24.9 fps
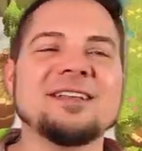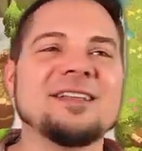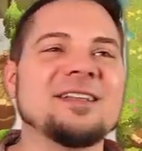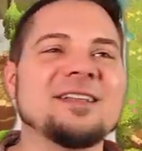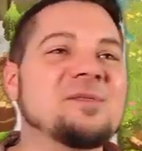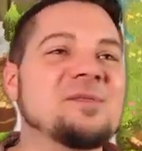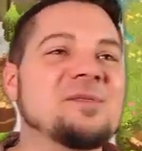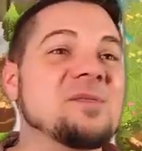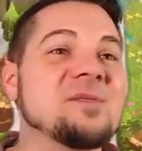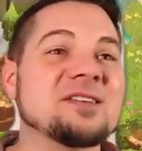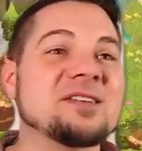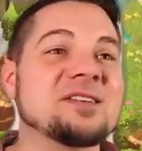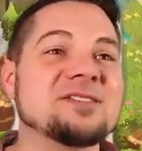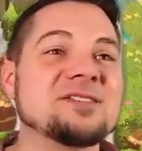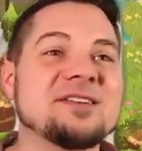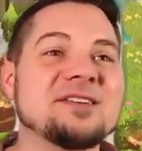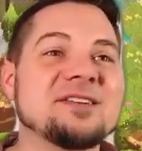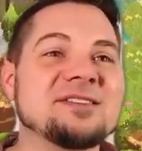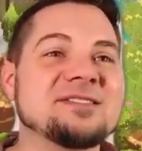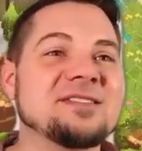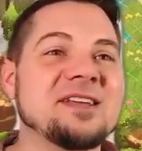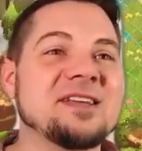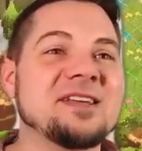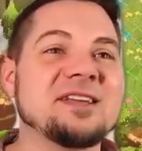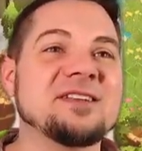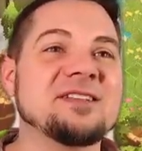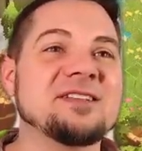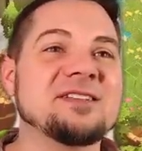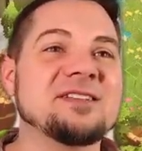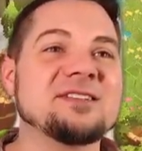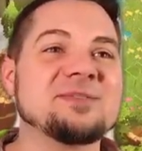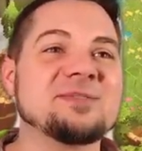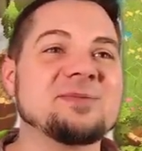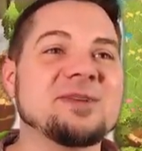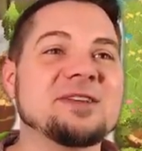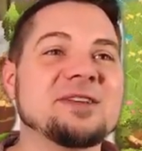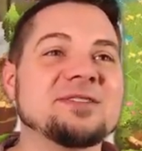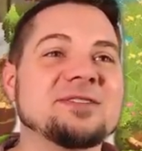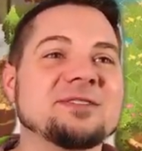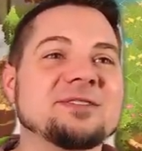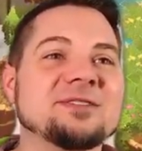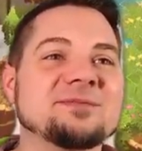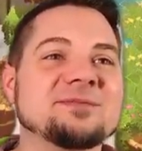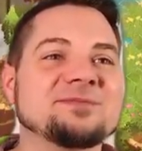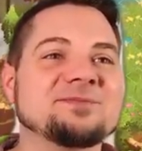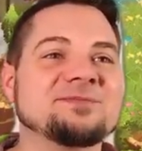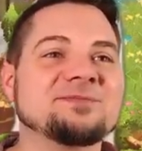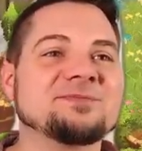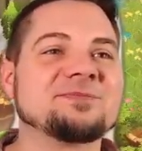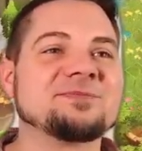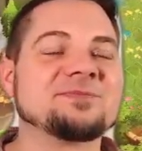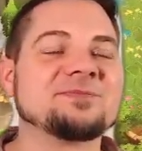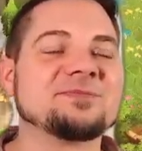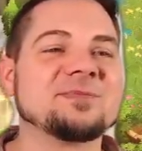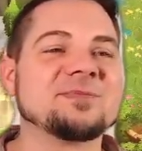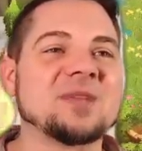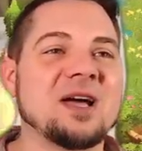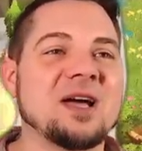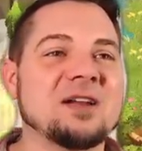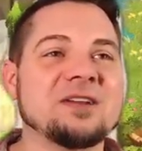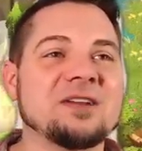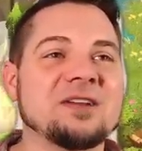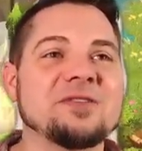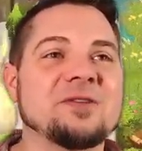because you're not staying in this region. I don't even know